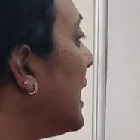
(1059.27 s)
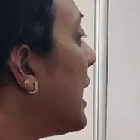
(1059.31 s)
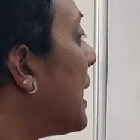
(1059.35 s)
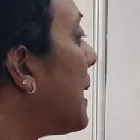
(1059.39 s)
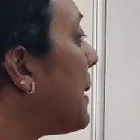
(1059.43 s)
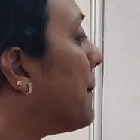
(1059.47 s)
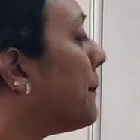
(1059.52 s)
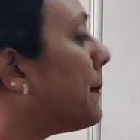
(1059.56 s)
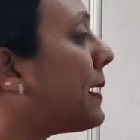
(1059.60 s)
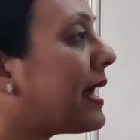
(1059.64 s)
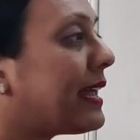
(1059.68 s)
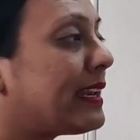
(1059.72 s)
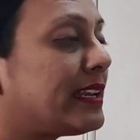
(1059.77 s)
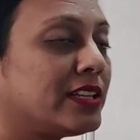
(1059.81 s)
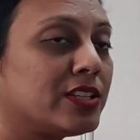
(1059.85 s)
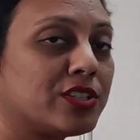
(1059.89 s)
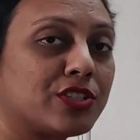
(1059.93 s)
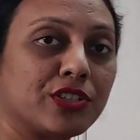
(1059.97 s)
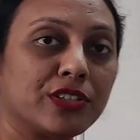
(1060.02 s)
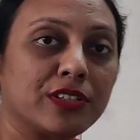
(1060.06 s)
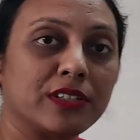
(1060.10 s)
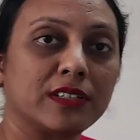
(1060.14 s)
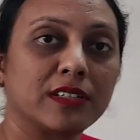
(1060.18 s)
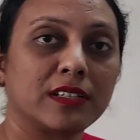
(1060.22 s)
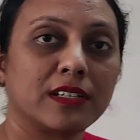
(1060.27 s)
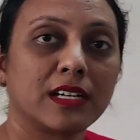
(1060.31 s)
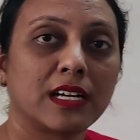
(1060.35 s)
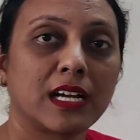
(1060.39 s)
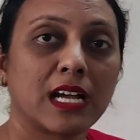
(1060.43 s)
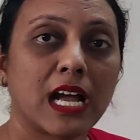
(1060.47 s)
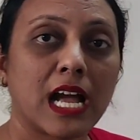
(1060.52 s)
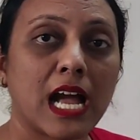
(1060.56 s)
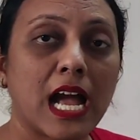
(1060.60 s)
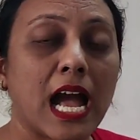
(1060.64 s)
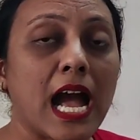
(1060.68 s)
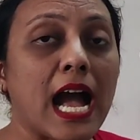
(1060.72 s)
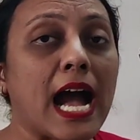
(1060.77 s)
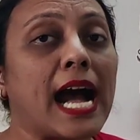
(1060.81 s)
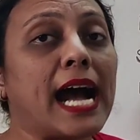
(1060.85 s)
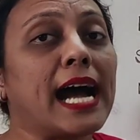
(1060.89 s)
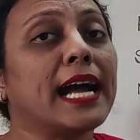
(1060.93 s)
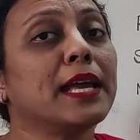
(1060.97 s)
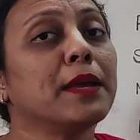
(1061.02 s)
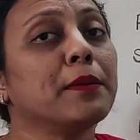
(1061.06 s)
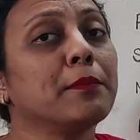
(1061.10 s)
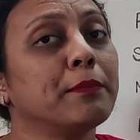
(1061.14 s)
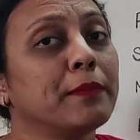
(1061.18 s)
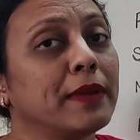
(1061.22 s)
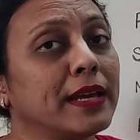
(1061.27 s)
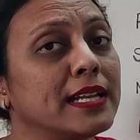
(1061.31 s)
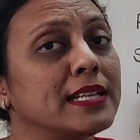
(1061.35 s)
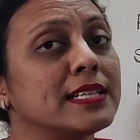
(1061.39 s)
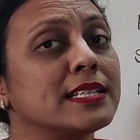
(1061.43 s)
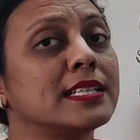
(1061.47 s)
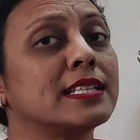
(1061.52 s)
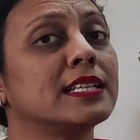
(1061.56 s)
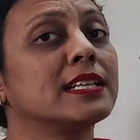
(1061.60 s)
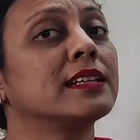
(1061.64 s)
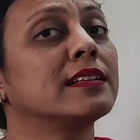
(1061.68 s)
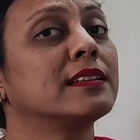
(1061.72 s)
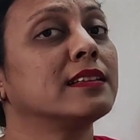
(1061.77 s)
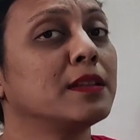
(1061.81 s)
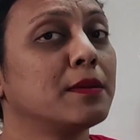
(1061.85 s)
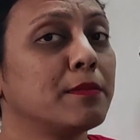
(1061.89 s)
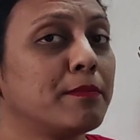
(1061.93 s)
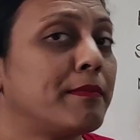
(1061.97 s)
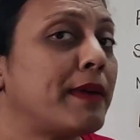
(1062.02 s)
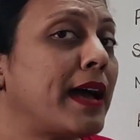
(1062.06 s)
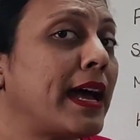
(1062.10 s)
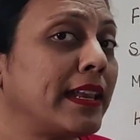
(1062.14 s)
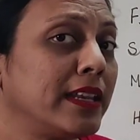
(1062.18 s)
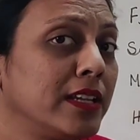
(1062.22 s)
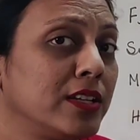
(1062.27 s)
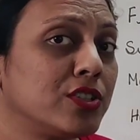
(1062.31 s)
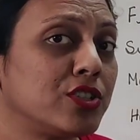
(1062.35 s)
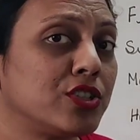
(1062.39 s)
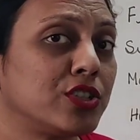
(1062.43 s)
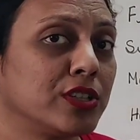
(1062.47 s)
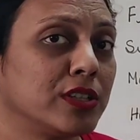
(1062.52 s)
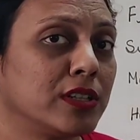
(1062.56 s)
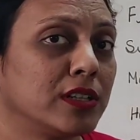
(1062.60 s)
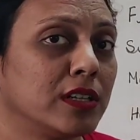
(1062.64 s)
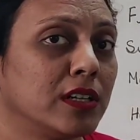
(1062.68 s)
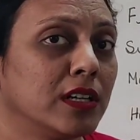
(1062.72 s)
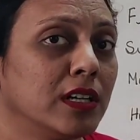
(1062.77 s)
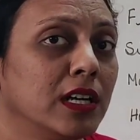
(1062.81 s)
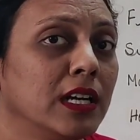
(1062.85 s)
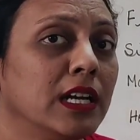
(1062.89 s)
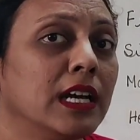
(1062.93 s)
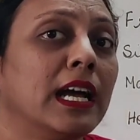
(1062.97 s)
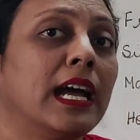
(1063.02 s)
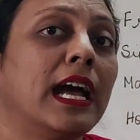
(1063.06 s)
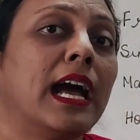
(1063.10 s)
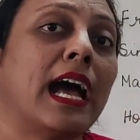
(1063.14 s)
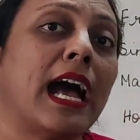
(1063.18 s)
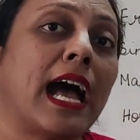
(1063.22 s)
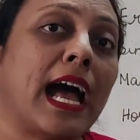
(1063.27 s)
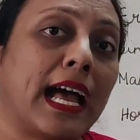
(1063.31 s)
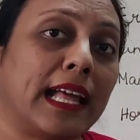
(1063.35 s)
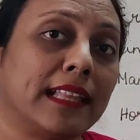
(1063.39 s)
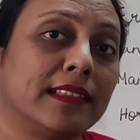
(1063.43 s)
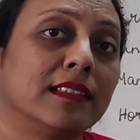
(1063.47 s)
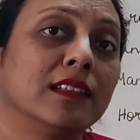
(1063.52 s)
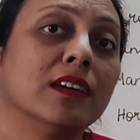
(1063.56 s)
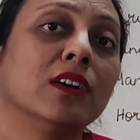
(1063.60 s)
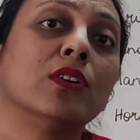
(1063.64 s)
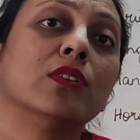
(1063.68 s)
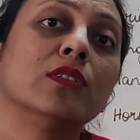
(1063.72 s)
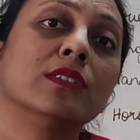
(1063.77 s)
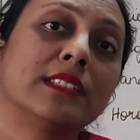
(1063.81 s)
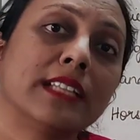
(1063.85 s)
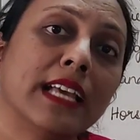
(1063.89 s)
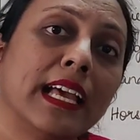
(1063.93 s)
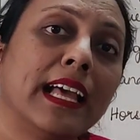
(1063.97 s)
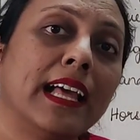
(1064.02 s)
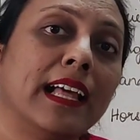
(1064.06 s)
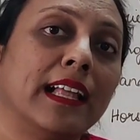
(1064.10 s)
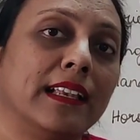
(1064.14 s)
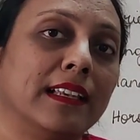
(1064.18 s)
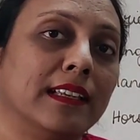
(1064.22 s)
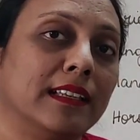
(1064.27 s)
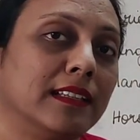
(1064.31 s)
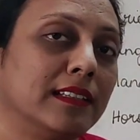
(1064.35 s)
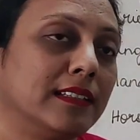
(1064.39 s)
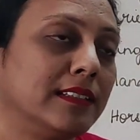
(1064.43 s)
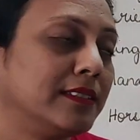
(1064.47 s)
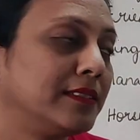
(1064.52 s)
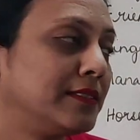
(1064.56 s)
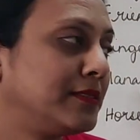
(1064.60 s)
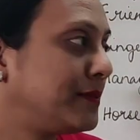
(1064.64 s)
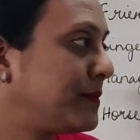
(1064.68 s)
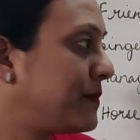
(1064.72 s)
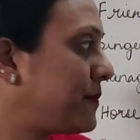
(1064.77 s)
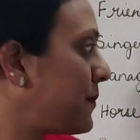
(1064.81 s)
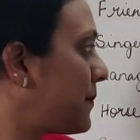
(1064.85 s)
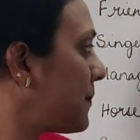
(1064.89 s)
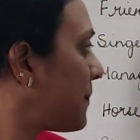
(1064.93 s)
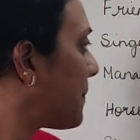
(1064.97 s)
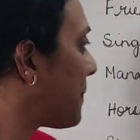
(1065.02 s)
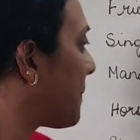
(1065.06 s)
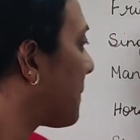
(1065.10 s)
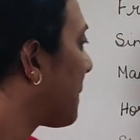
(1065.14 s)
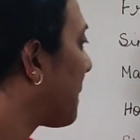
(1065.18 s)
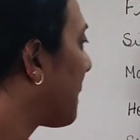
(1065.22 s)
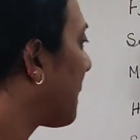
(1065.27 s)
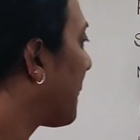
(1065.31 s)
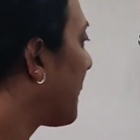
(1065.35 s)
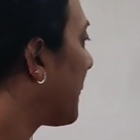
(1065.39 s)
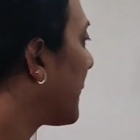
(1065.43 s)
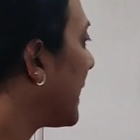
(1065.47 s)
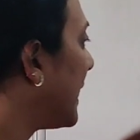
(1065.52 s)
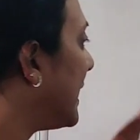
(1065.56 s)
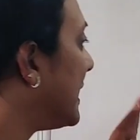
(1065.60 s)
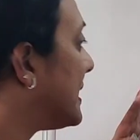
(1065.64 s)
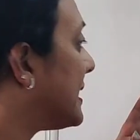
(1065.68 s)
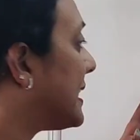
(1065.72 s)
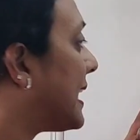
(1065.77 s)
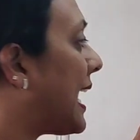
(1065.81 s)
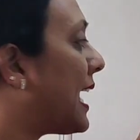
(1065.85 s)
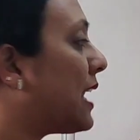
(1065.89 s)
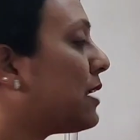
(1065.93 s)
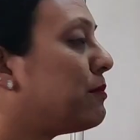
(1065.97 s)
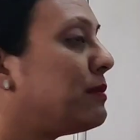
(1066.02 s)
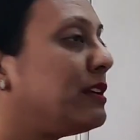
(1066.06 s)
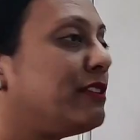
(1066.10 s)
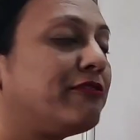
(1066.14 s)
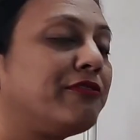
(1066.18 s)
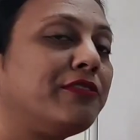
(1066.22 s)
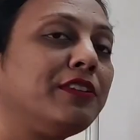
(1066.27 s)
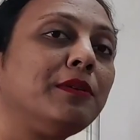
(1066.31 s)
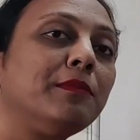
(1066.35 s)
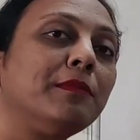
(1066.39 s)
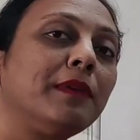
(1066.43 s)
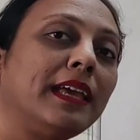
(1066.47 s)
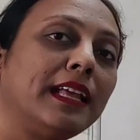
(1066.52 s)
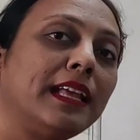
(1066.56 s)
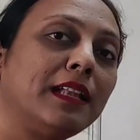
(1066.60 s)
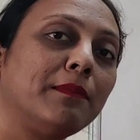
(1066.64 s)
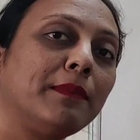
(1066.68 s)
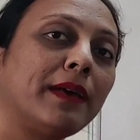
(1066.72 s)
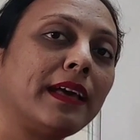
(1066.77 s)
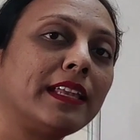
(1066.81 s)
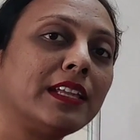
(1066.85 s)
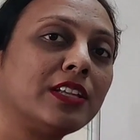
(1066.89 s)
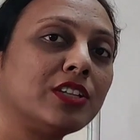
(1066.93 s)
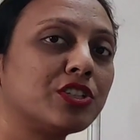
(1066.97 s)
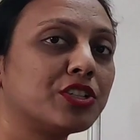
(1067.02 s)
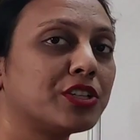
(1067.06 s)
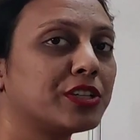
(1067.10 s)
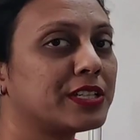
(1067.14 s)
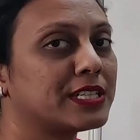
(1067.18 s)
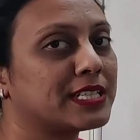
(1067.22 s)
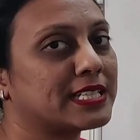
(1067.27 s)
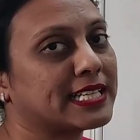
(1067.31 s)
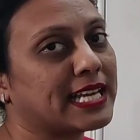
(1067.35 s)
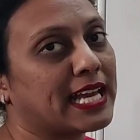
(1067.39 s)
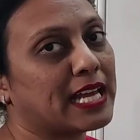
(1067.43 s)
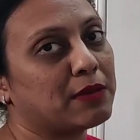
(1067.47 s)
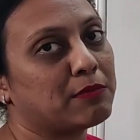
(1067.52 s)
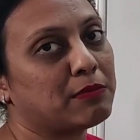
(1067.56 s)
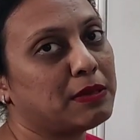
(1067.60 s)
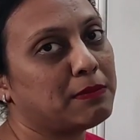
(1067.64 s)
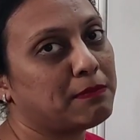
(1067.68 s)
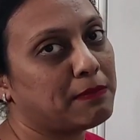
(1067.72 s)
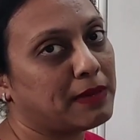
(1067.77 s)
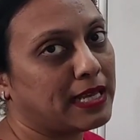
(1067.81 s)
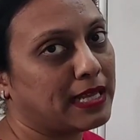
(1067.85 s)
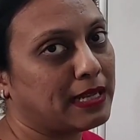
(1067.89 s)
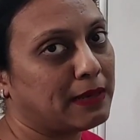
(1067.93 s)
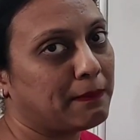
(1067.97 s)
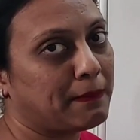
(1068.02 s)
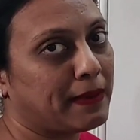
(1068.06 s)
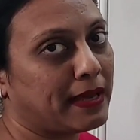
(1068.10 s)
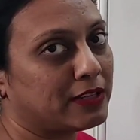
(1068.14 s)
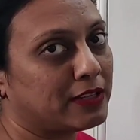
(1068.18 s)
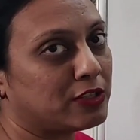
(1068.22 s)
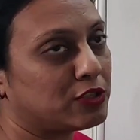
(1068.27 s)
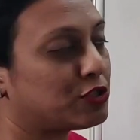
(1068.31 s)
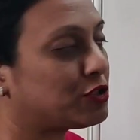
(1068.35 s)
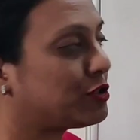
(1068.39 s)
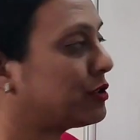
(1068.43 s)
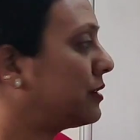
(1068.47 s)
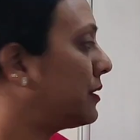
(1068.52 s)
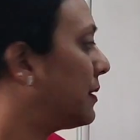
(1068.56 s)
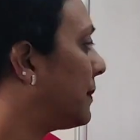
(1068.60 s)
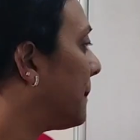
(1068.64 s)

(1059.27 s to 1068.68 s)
Manager. I met the manager at the hotel. It can be female manager, it can be male manager.